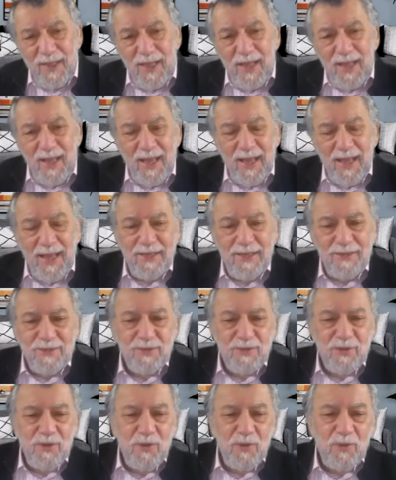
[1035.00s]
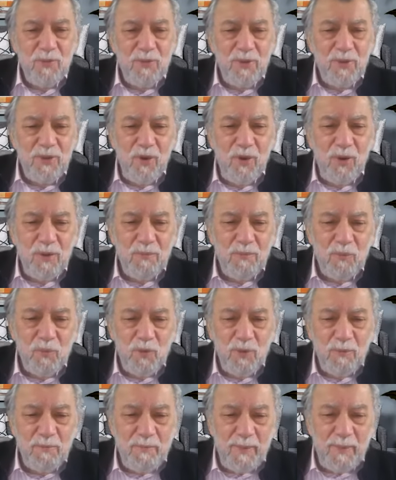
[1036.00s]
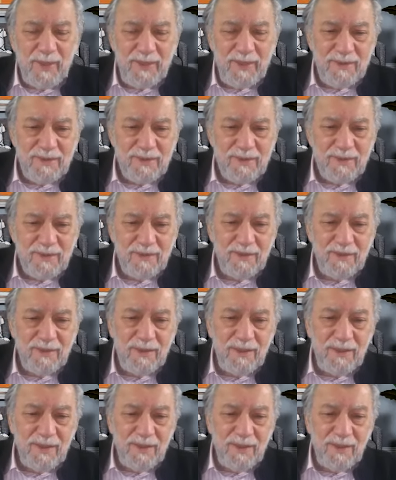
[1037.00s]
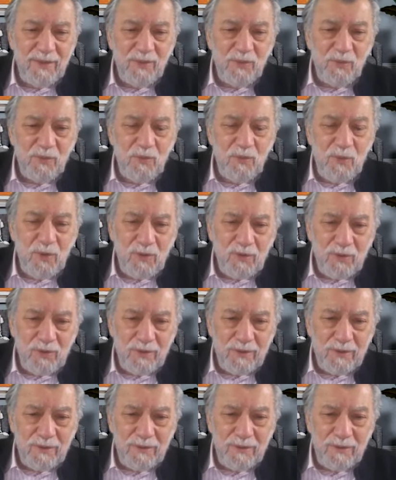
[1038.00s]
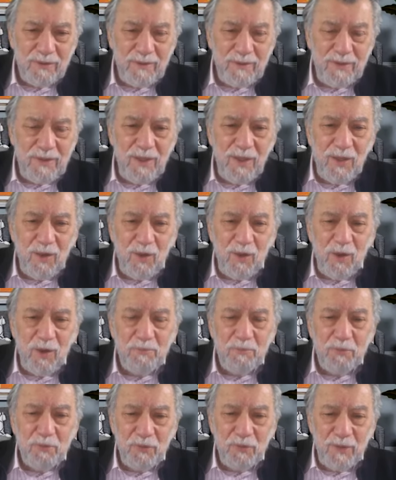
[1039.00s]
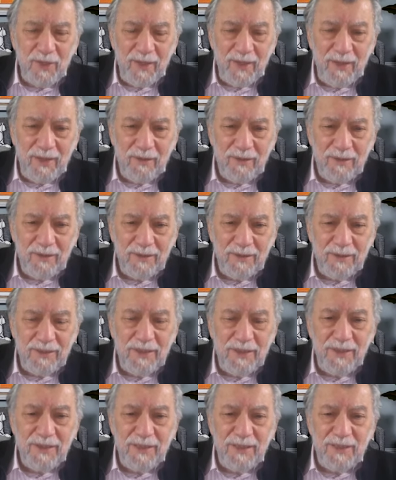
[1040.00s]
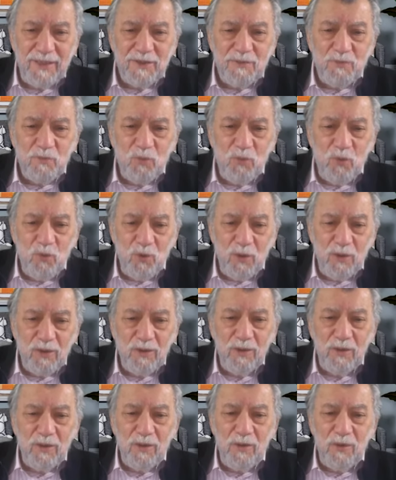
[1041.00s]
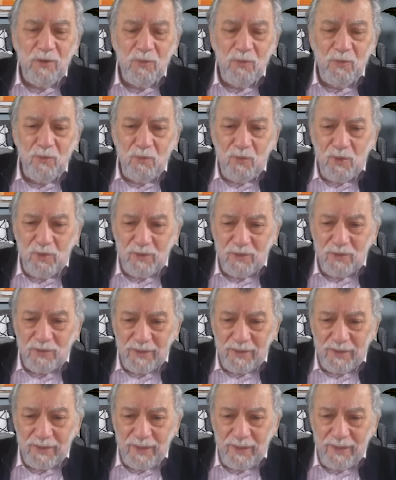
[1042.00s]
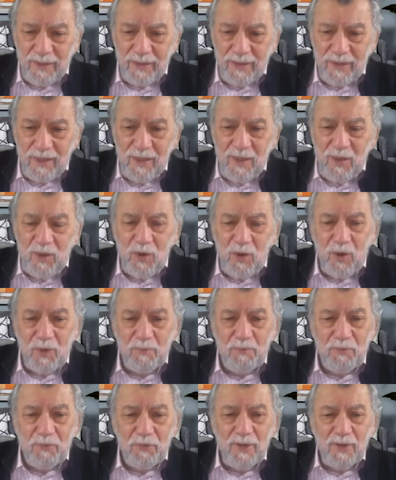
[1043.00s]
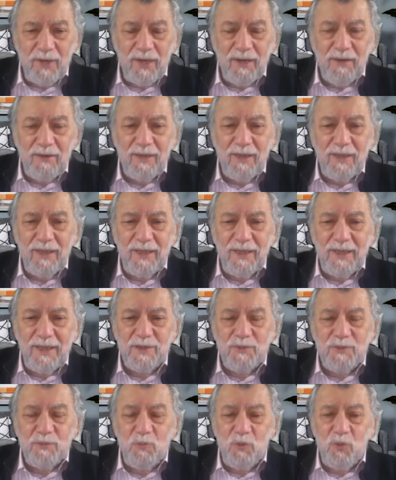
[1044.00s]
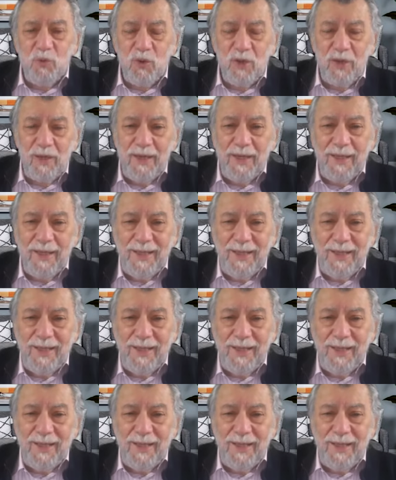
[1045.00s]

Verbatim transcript: As we are more based in the world, our prayer is more worldly. Our prayer is more